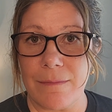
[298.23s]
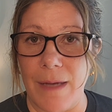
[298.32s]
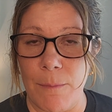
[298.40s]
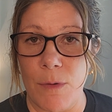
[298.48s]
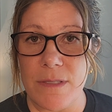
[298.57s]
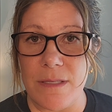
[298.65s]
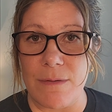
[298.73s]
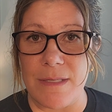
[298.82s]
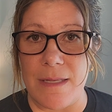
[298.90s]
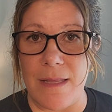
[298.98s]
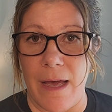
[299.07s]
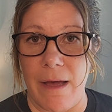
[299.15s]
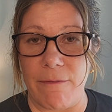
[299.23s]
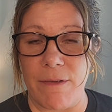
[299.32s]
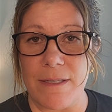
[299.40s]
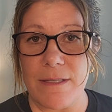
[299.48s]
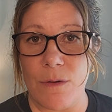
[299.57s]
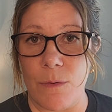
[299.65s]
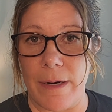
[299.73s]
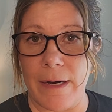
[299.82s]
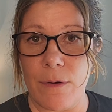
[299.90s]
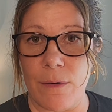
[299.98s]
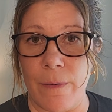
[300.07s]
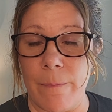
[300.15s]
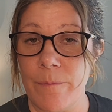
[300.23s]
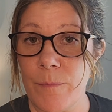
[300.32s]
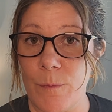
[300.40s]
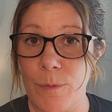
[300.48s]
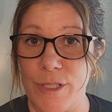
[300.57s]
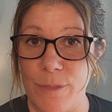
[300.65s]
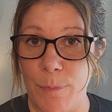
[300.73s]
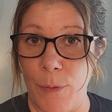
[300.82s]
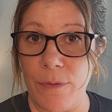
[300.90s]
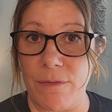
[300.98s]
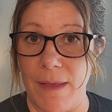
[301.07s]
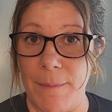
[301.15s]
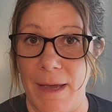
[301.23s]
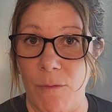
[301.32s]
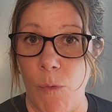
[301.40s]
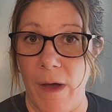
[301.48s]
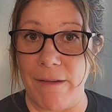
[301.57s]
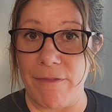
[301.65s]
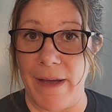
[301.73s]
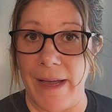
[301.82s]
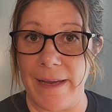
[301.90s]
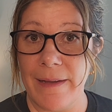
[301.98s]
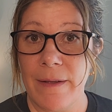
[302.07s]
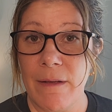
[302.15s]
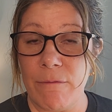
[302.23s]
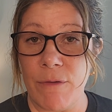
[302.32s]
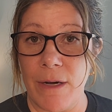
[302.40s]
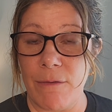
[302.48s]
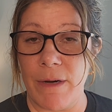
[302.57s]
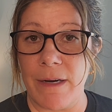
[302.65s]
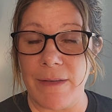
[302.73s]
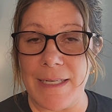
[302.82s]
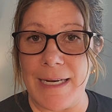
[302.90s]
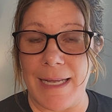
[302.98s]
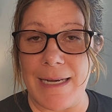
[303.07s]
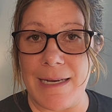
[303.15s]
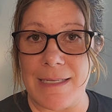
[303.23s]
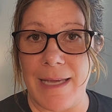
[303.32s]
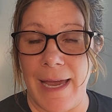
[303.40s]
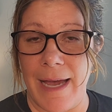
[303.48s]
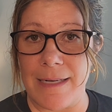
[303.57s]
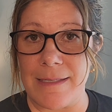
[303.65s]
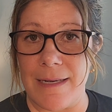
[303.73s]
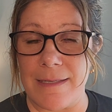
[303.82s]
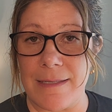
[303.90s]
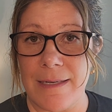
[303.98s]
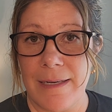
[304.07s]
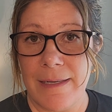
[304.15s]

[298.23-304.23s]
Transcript: I mostly was in the office or at home, which both of them have Wi-Fi. Very rarely did I need to access